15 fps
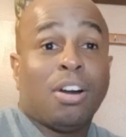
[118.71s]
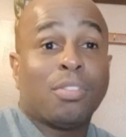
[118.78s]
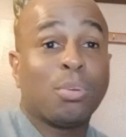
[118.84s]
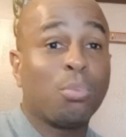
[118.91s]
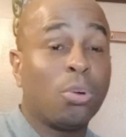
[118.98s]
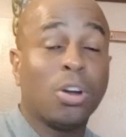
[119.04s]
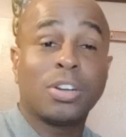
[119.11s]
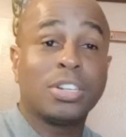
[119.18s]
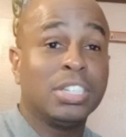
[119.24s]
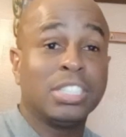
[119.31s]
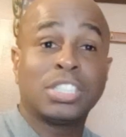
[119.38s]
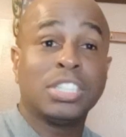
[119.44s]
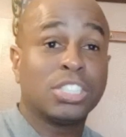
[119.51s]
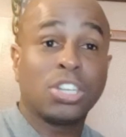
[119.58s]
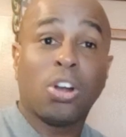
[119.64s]
the water
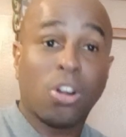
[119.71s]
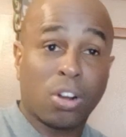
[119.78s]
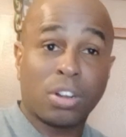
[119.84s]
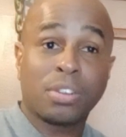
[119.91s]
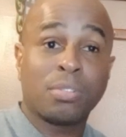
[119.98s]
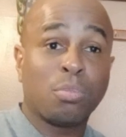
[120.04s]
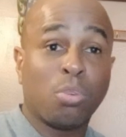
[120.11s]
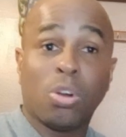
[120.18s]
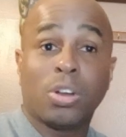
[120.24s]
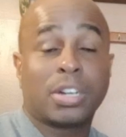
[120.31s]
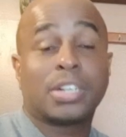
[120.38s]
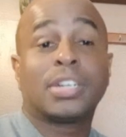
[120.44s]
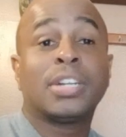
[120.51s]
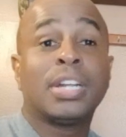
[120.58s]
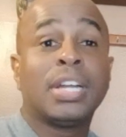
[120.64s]
is hard
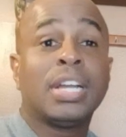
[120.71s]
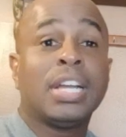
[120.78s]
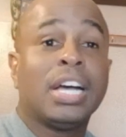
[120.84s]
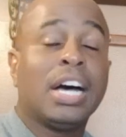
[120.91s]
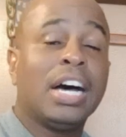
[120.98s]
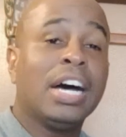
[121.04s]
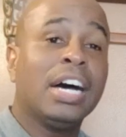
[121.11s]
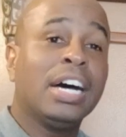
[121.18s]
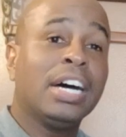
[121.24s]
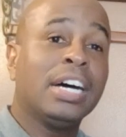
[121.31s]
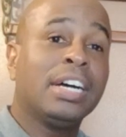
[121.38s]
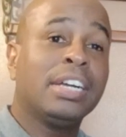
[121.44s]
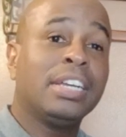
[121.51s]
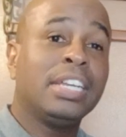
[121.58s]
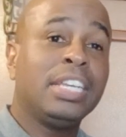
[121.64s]
water.
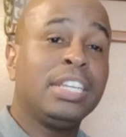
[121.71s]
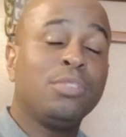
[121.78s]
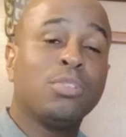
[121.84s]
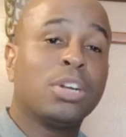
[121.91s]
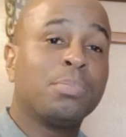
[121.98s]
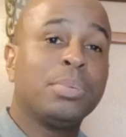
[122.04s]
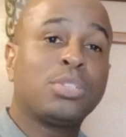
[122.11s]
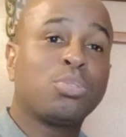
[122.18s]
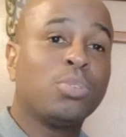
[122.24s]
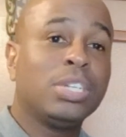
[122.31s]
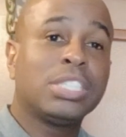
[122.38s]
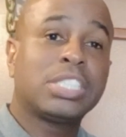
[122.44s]
Anywhere between